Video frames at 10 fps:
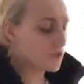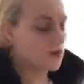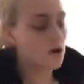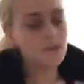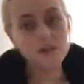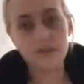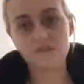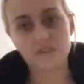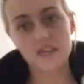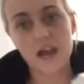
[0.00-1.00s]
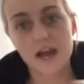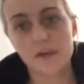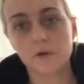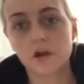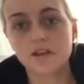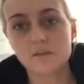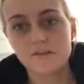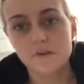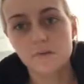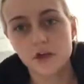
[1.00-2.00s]
I got these for Ty because I'm
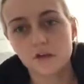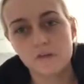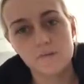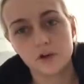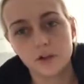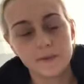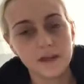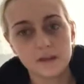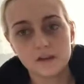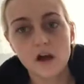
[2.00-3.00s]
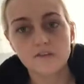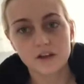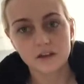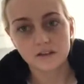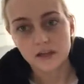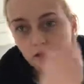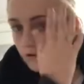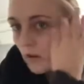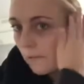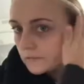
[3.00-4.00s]
having burger in bowl, but he's not a fan of
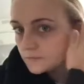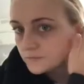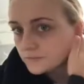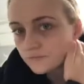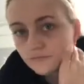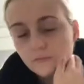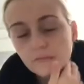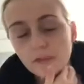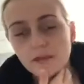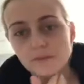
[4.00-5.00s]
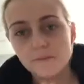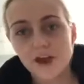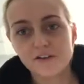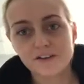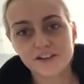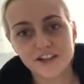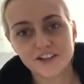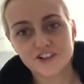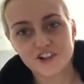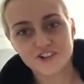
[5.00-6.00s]
salad. He's a bit of a
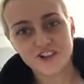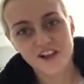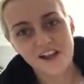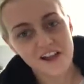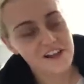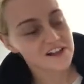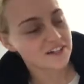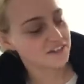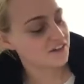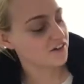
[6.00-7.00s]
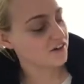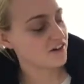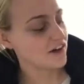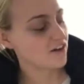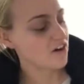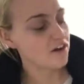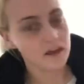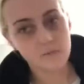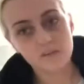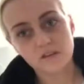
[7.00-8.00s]
salad dodger. So I got
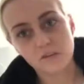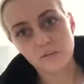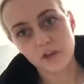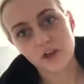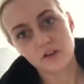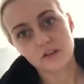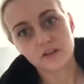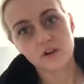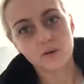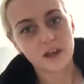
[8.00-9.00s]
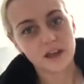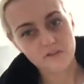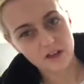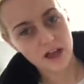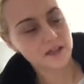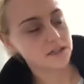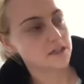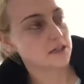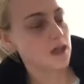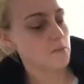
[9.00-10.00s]
him some burgers so we can have kind of the
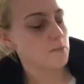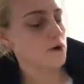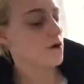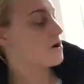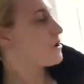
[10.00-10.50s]
same, but